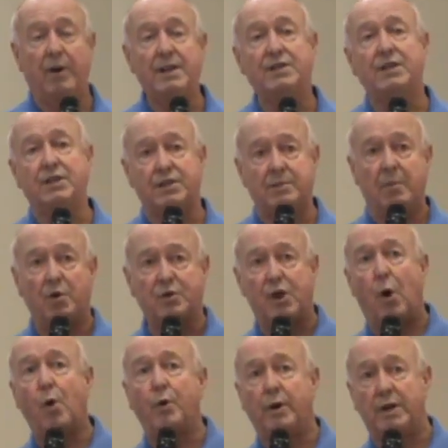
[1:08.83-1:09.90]
for instance, the
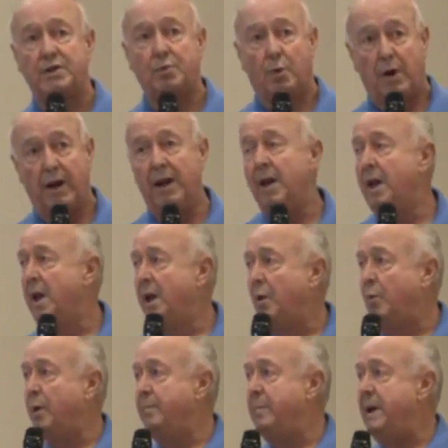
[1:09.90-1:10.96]
most onerous one
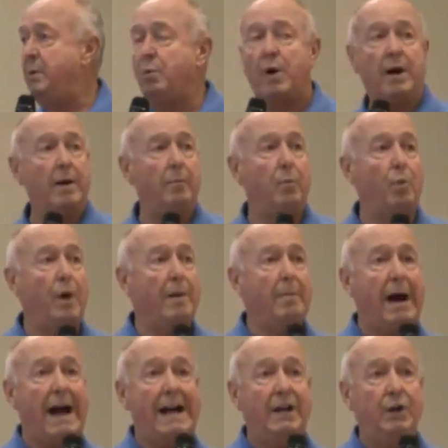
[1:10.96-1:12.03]
would be where,
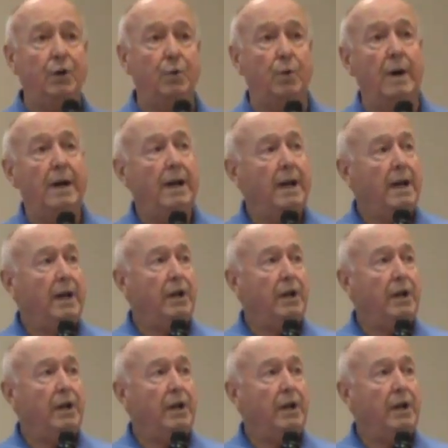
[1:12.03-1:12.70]
whereby you,